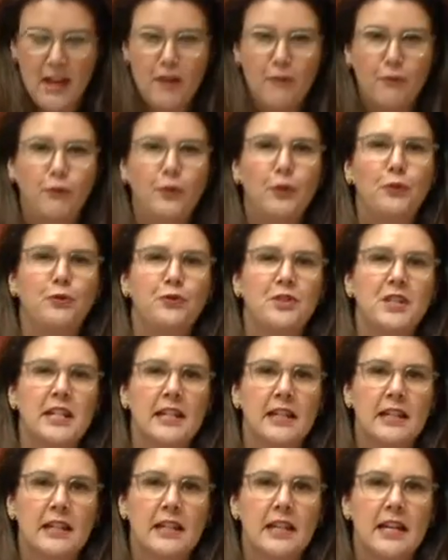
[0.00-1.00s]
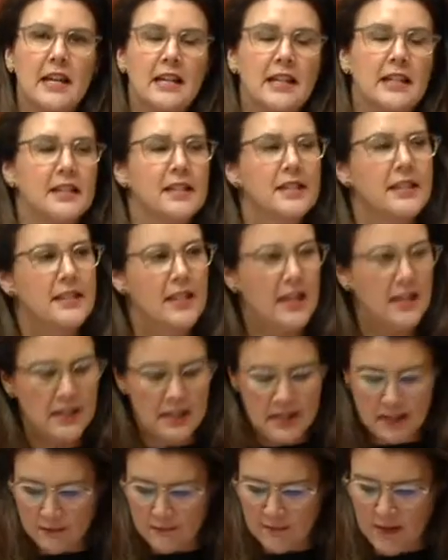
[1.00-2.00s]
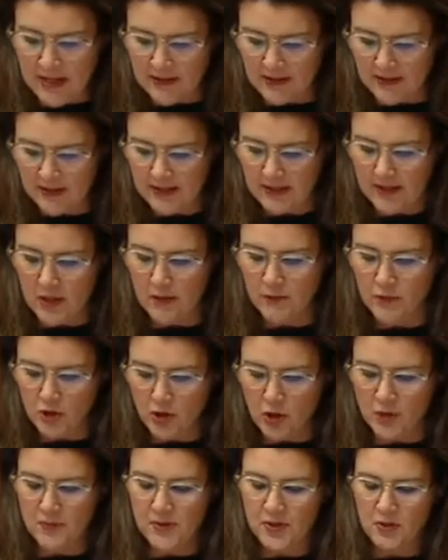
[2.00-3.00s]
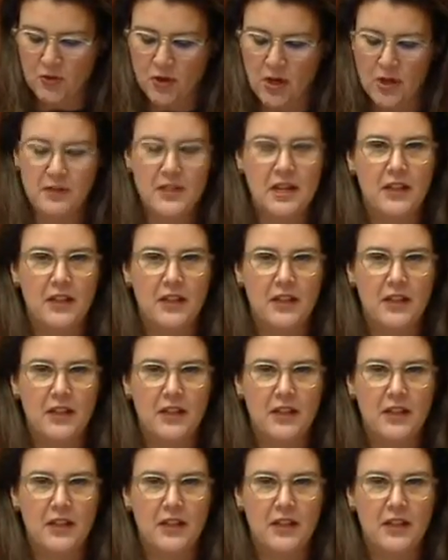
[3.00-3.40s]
15 consecutive months of jobs growth.